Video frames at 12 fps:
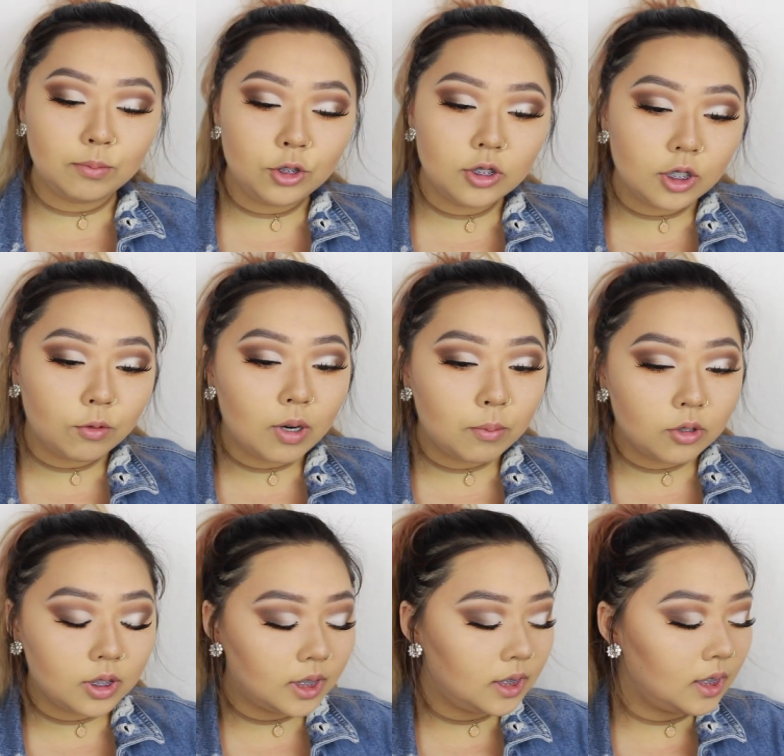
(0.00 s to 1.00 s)
I'm using
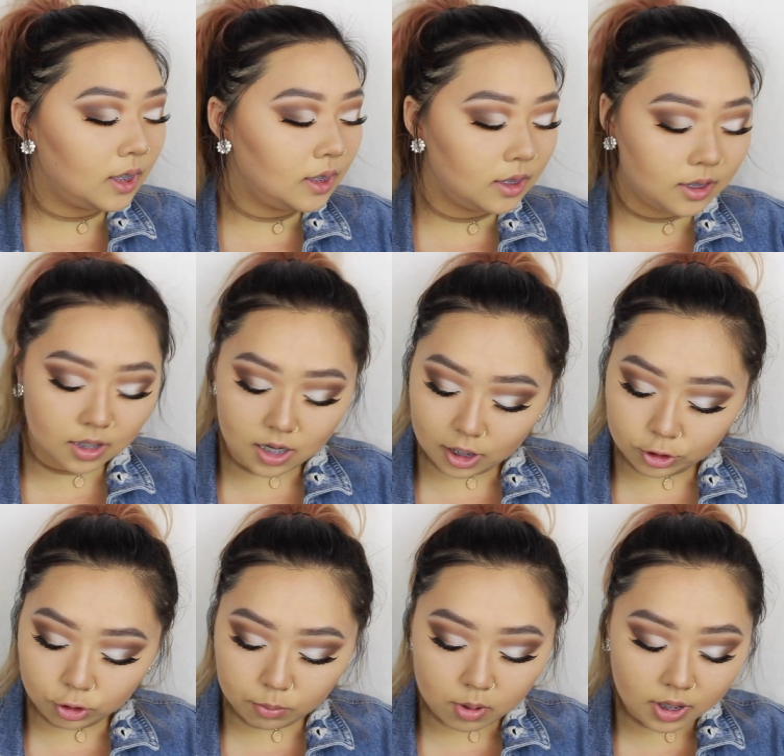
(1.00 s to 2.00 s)
Rimmel London's
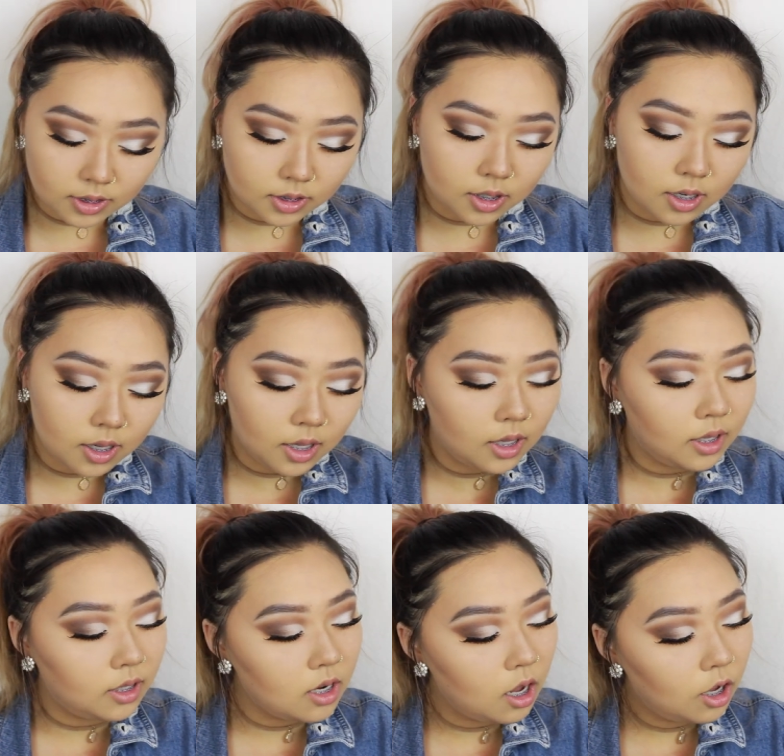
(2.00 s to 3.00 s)
Natural Bronzer
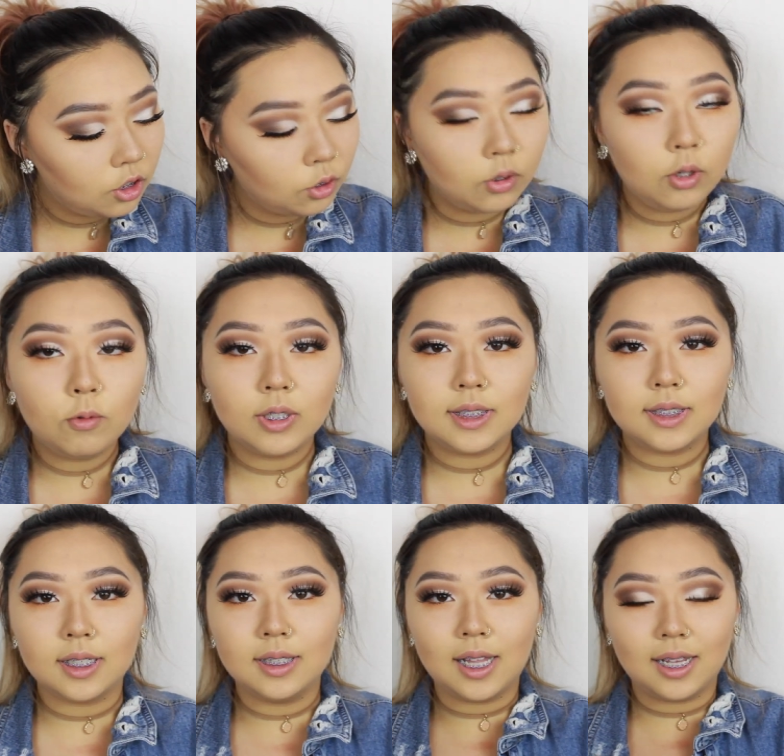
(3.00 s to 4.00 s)
in 21
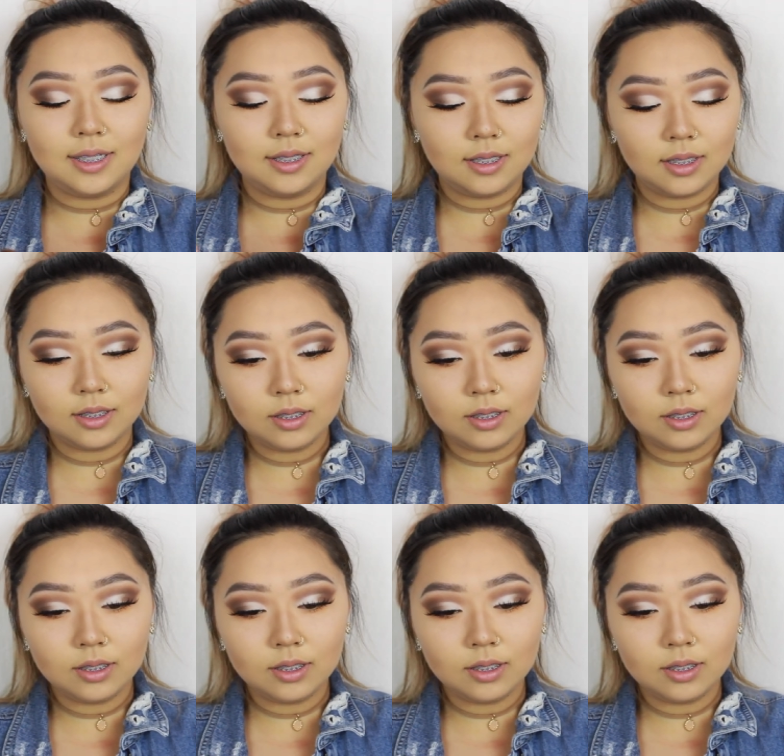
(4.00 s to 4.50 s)
Sunlight.